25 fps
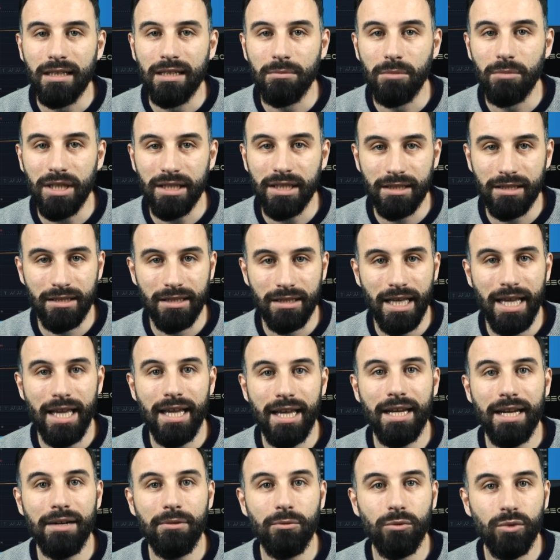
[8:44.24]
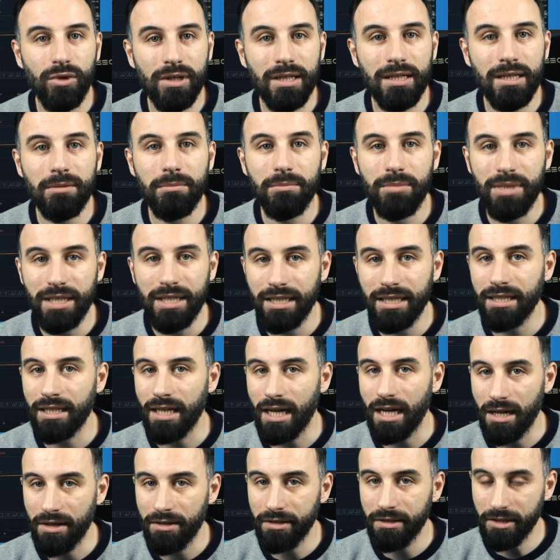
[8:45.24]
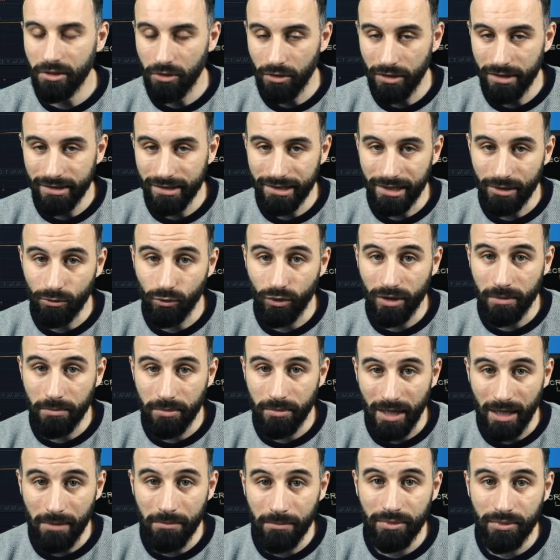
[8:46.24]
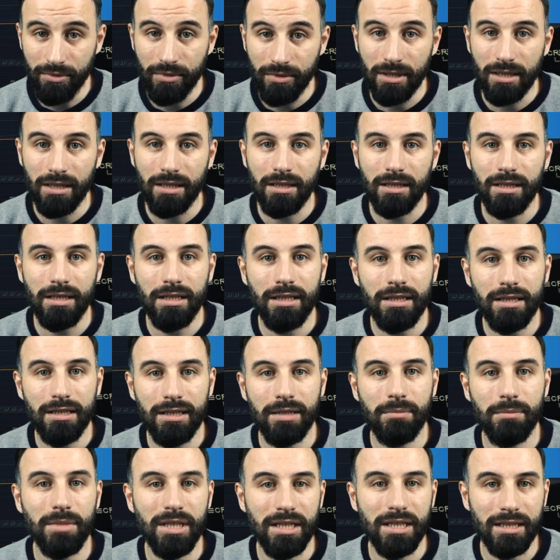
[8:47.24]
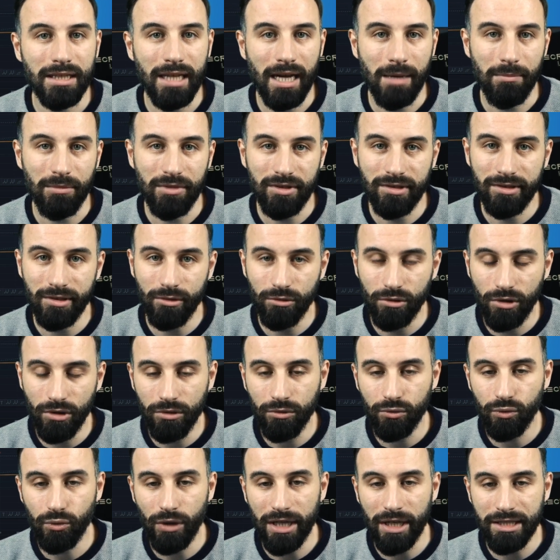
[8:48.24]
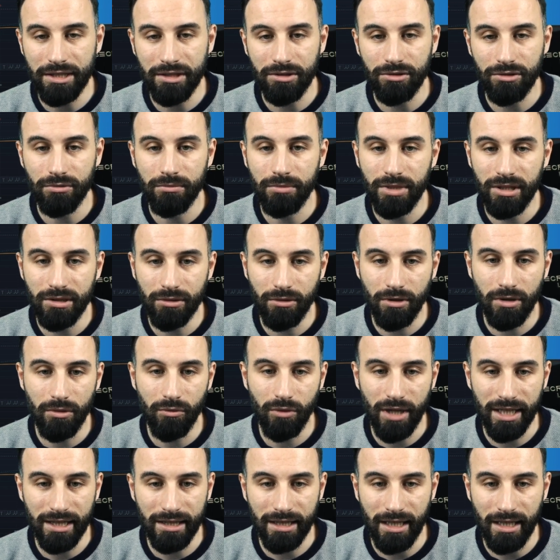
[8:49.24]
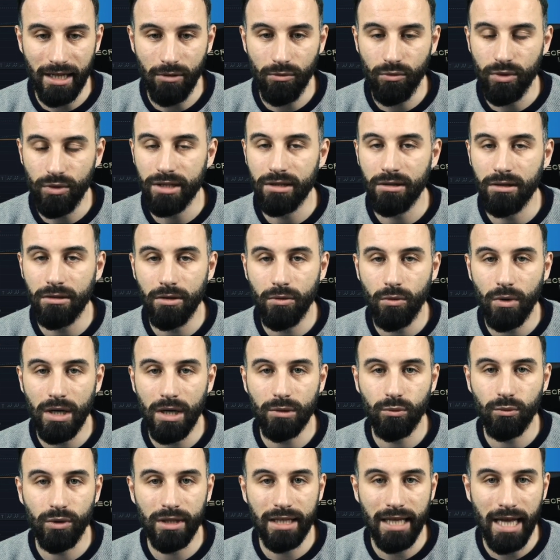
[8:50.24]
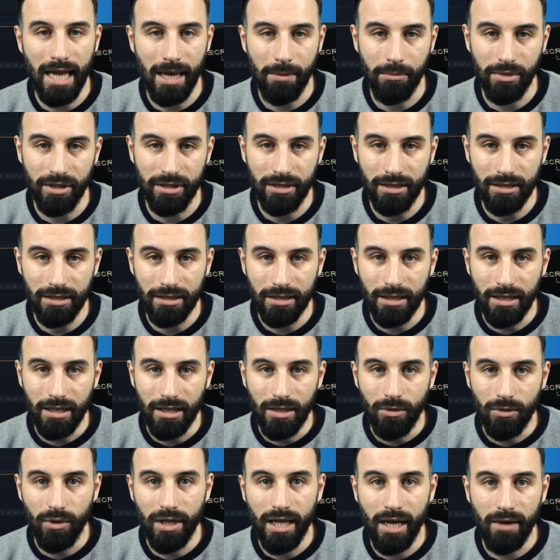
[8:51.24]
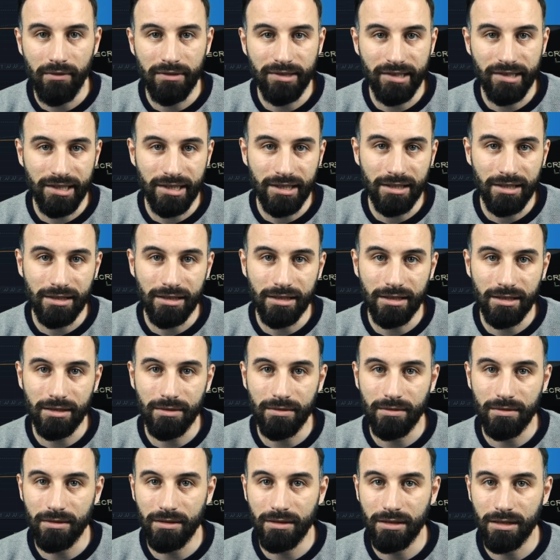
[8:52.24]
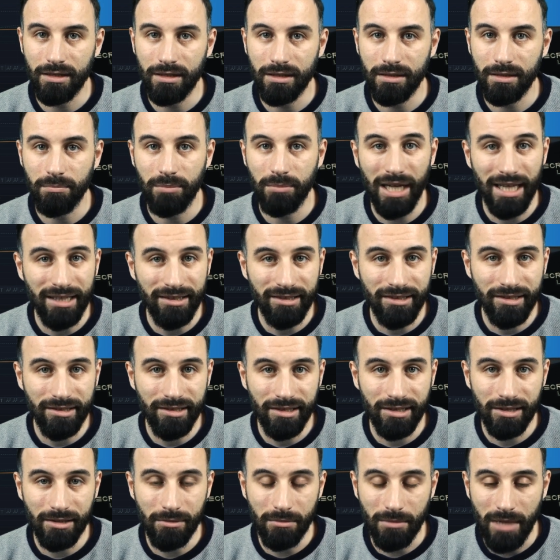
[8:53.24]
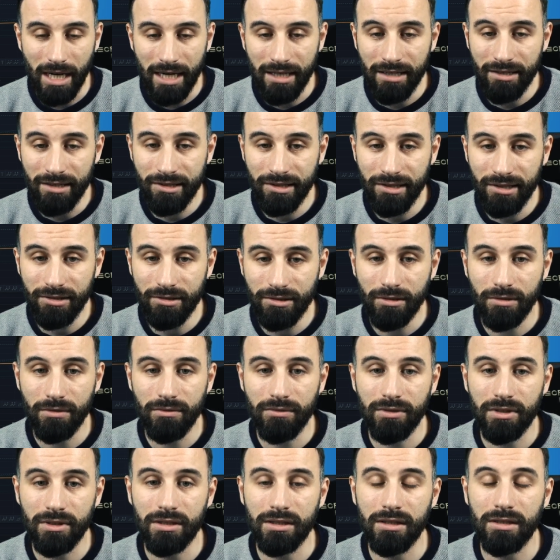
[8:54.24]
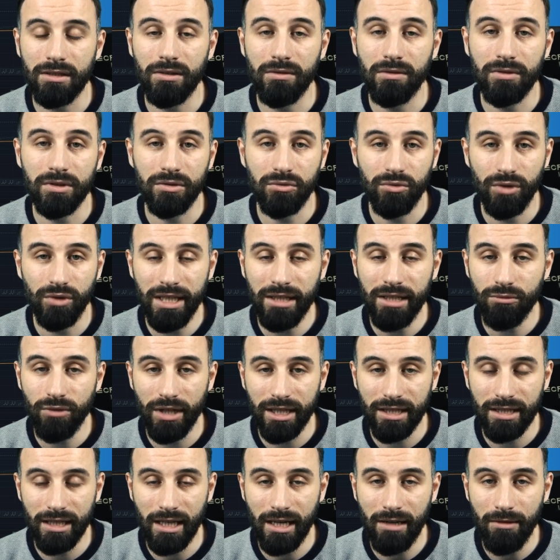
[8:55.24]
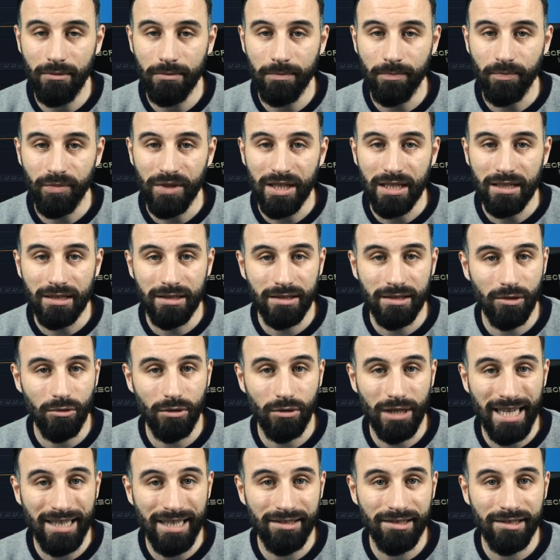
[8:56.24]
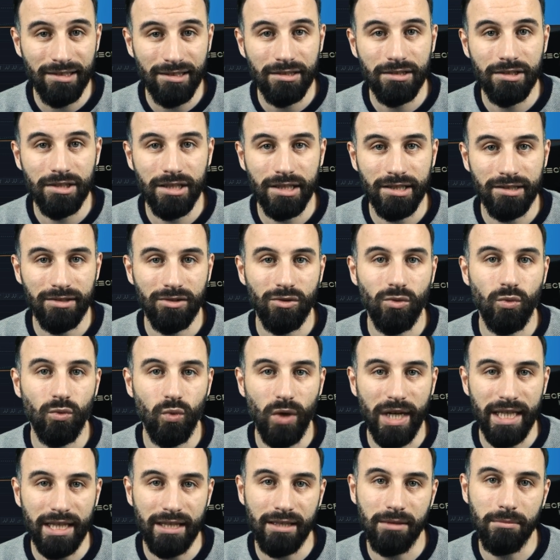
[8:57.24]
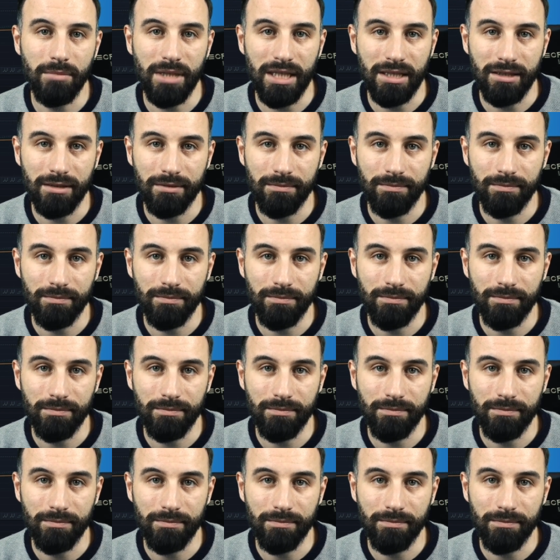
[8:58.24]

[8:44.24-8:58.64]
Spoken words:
But there will be other coins that will pump in the meantime. So don't rush into Bitcoin right now. We don't know what will happen. We have seen the pluses and the minuses of a trade right now. So let's just wait a bit.